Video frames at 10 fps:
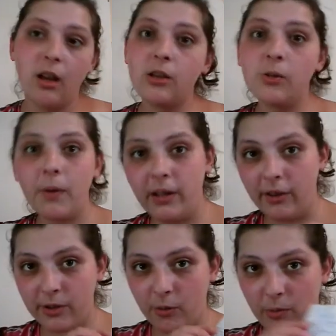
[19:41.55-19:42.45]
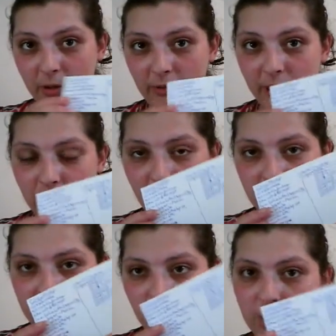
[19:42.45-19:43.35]
So apparently there's going to be French
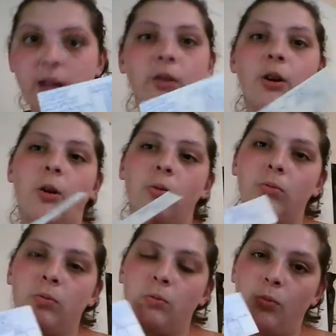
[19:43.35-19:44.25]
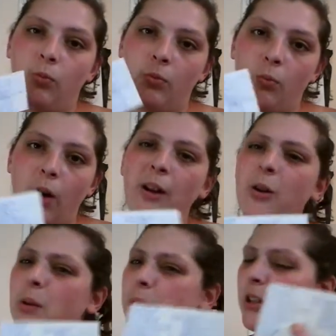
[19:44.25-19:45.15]
knots, which I don't know. I don't know
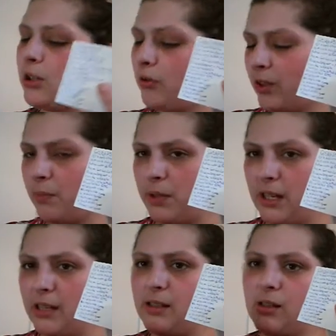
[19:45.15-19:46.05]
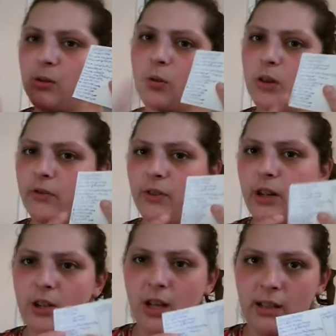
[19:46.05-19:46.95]
what I'm going to do for the beads or the
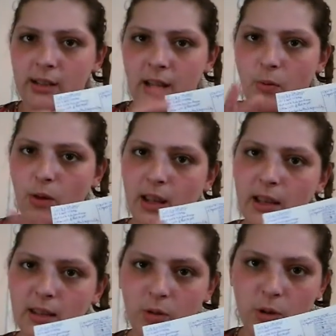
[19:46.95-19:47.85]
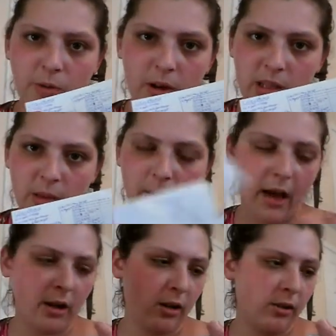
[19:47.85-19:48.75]
French knots yet when I get to those parts of the
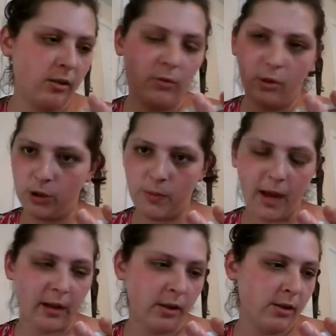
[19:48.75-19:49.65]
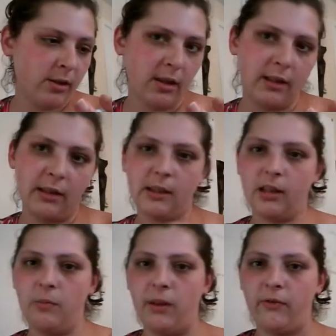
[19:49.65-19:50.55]
pattern, those patterns, since it's going
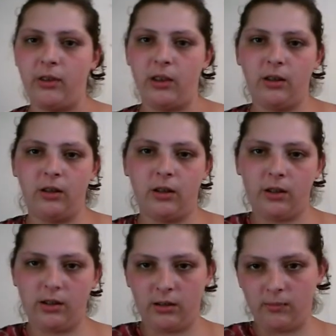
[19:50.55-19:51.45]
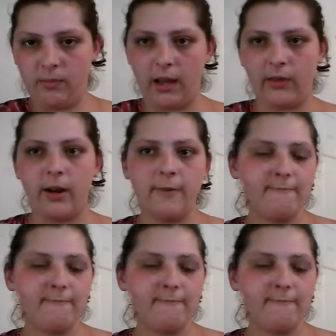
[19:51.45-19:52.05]
to be for the hooks back there.